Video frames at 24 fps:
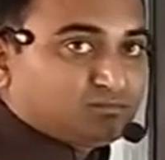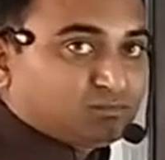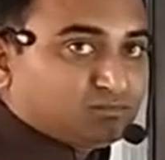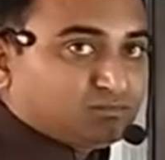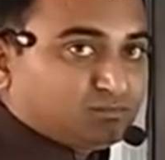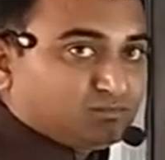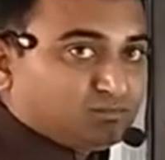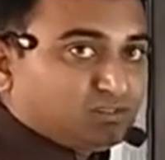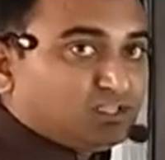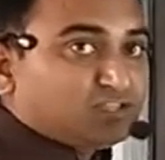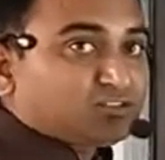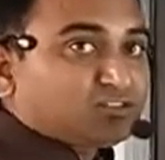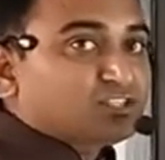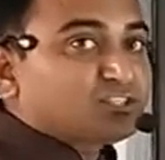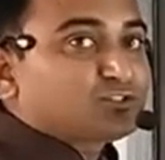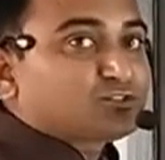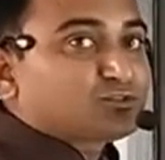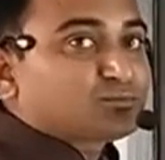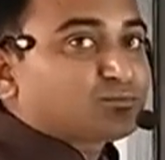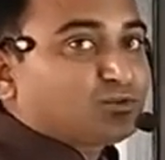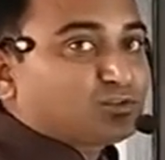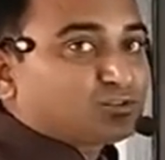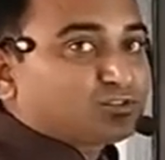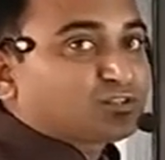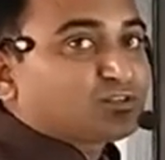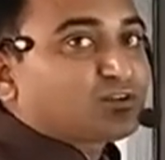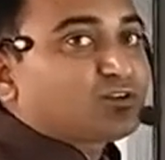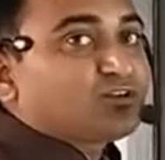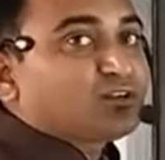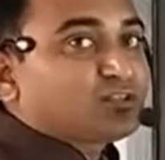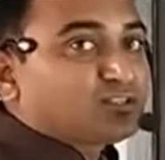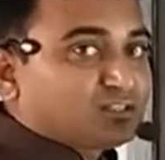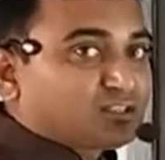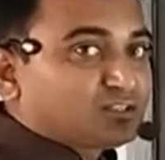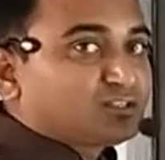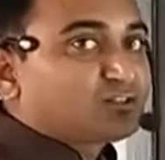Nothing to bother or
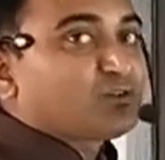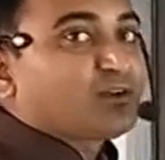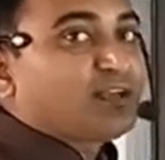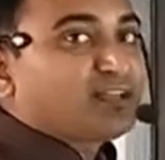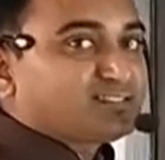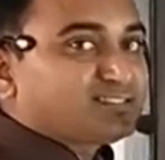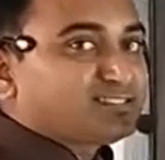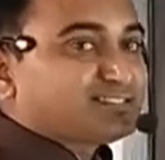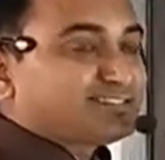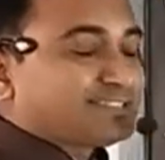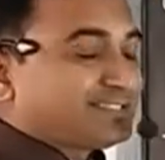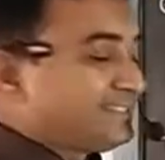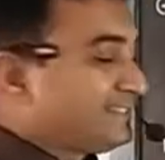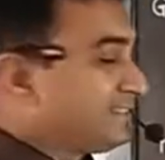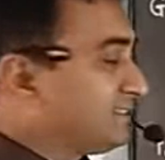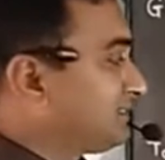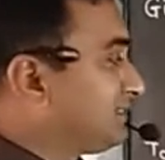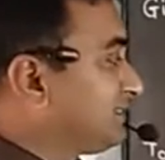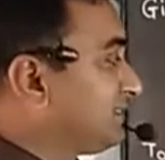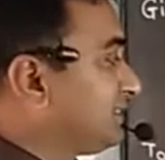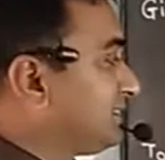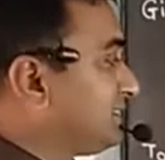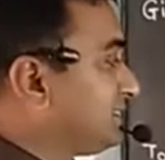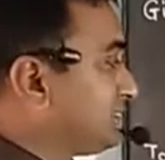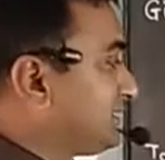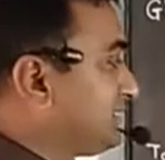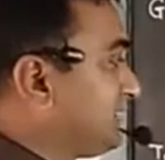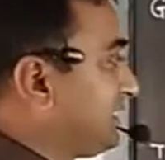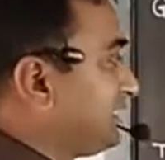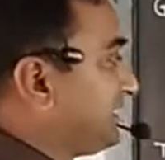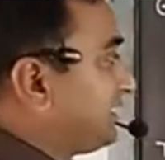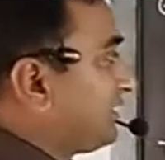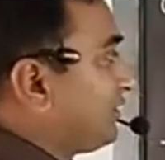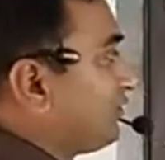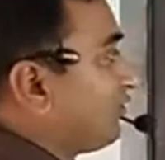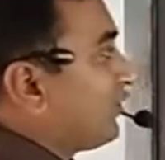nothing to hesitate. See
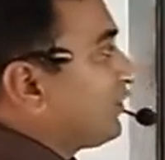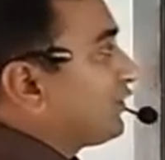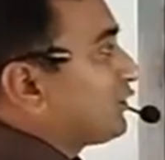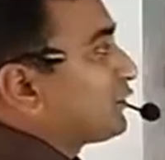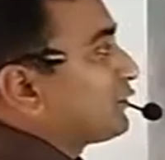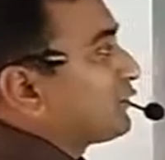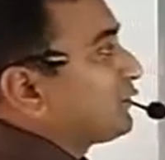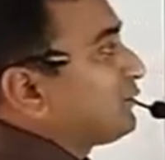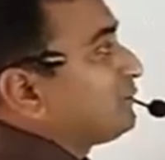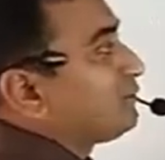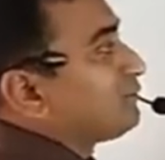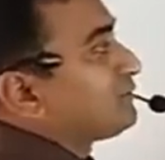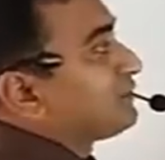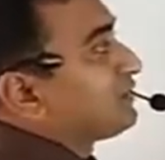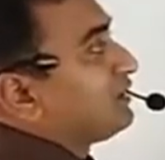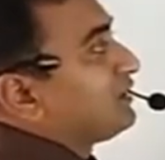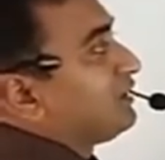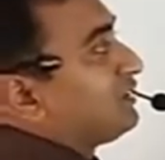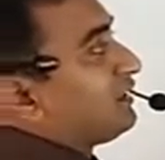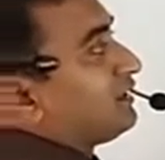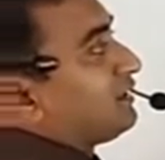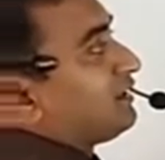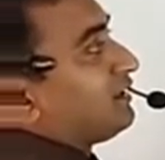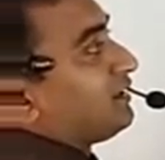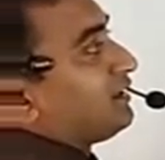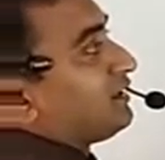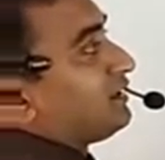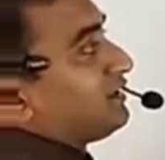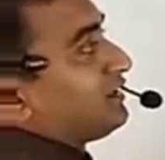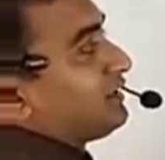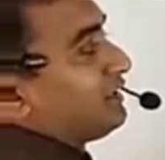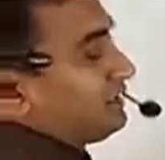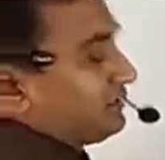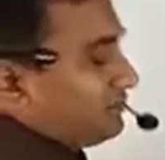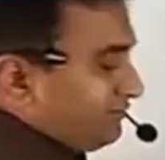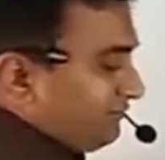here, what to do?
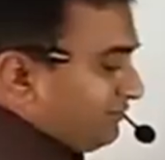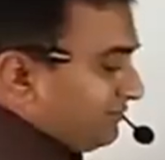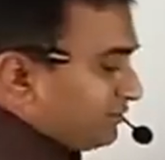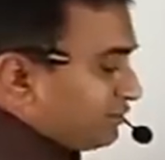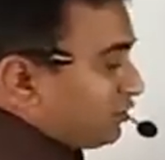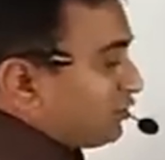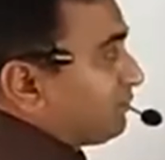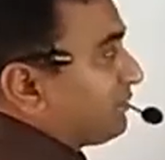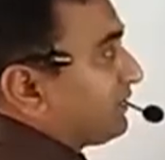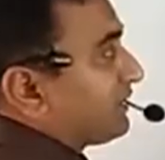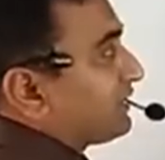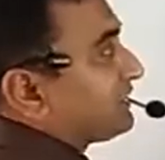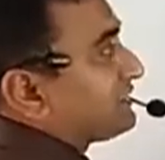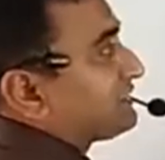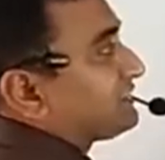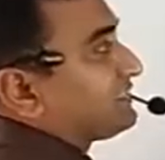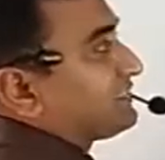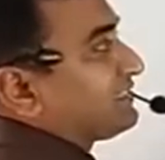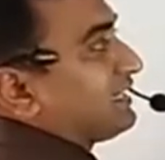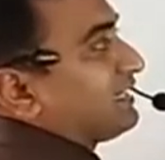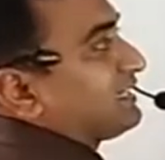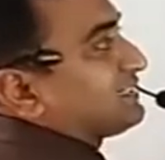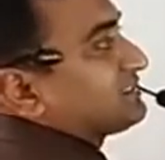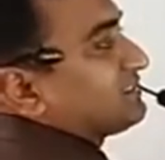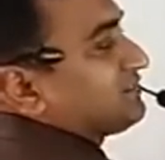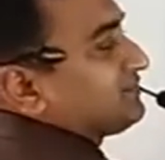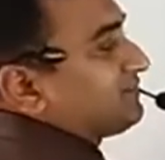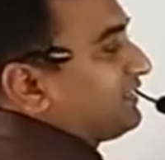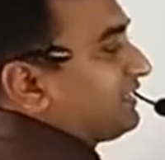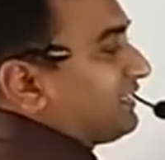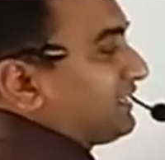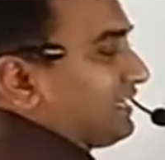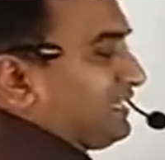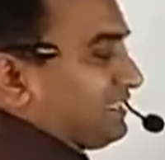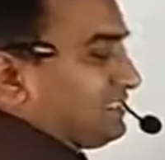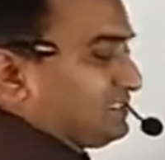We should be considered as
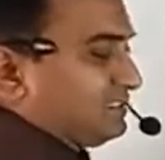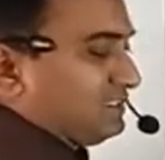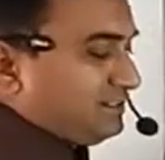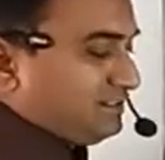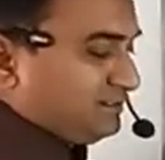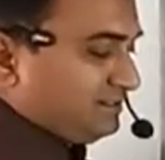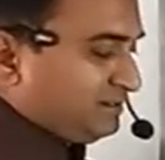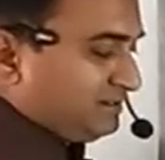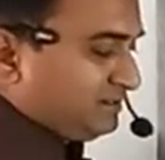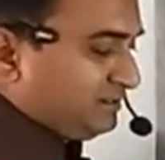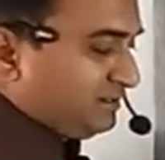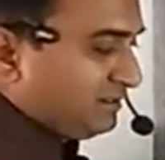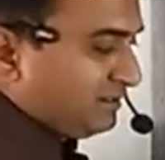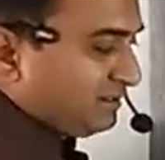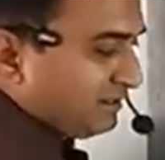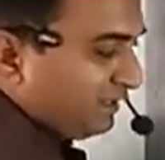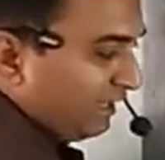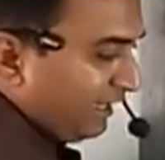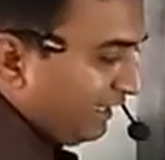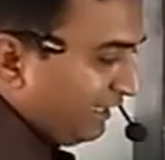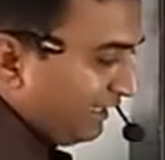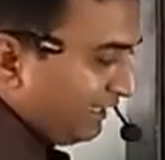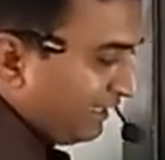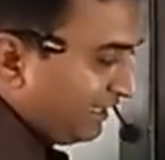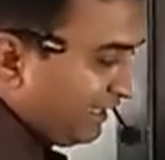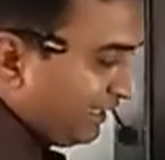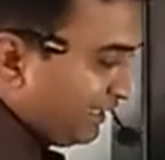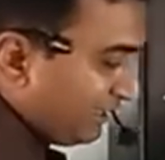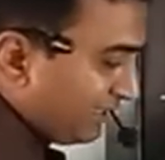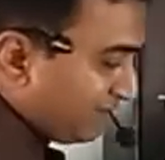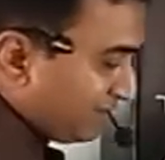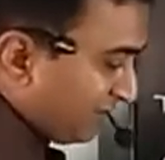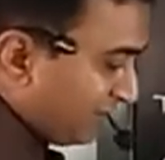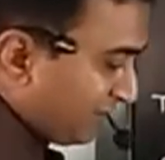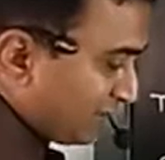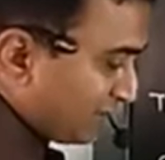1 kg. And here
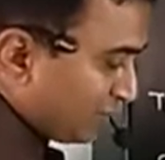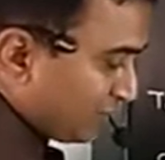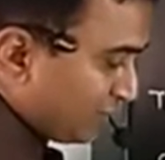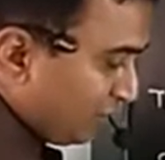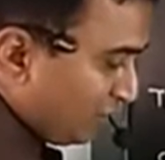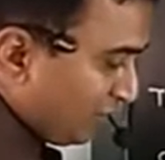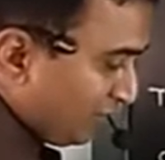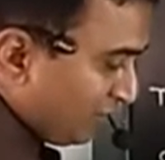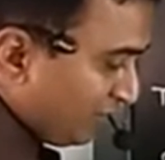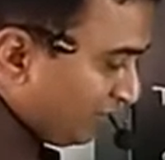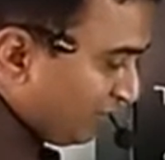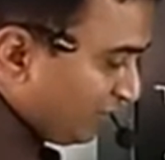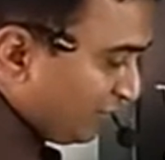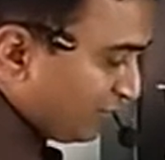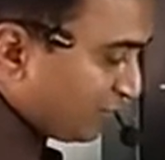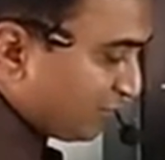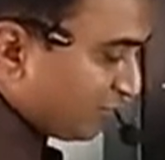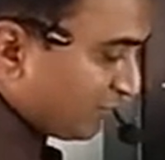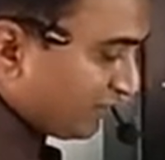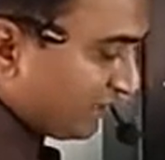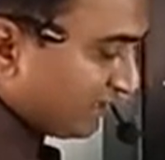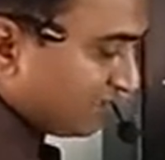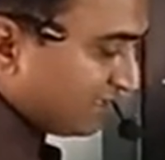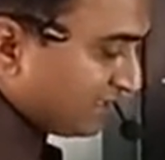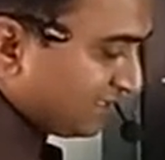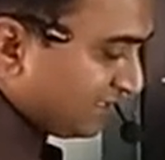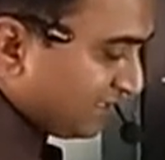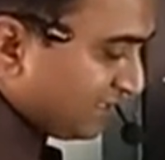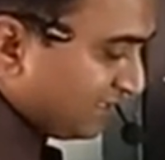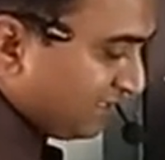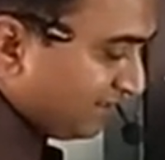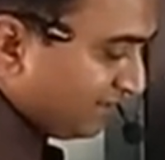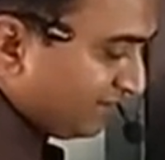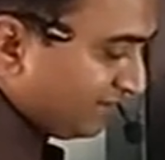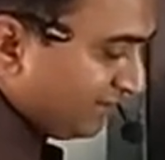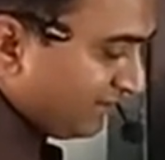is also we should
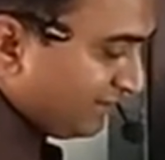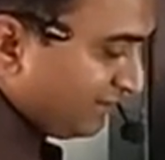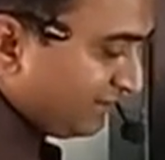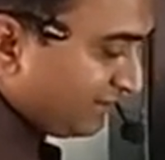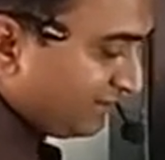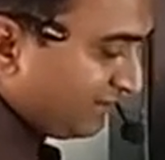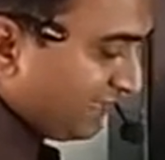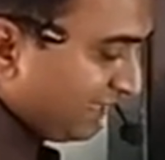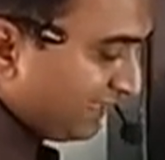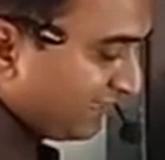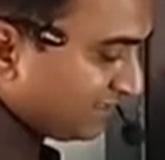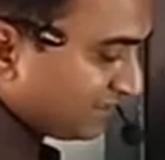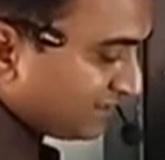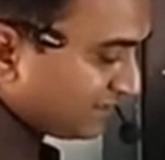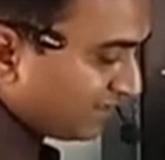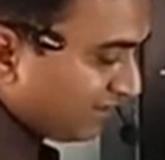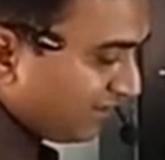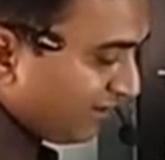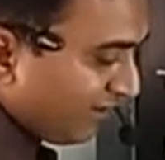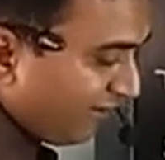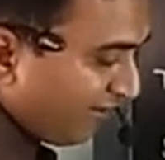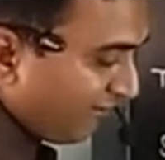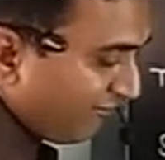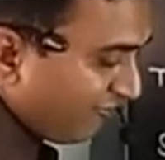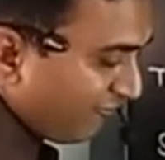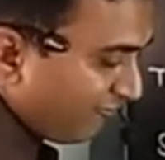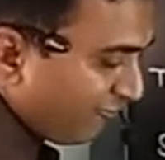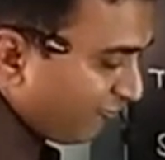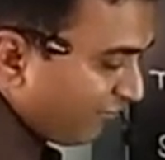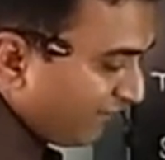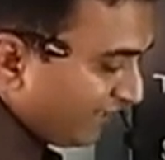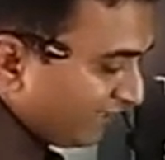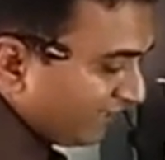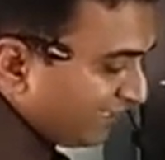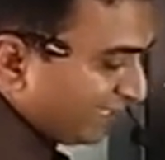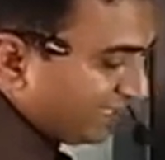consider that is
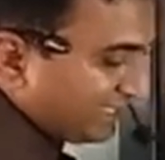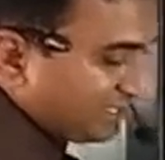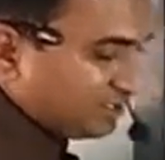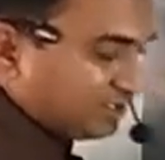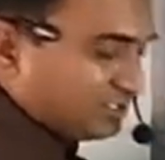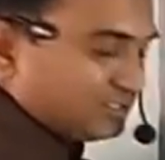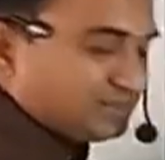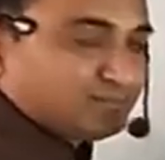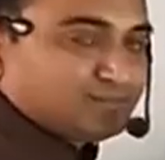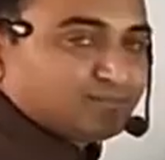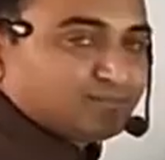1 kg.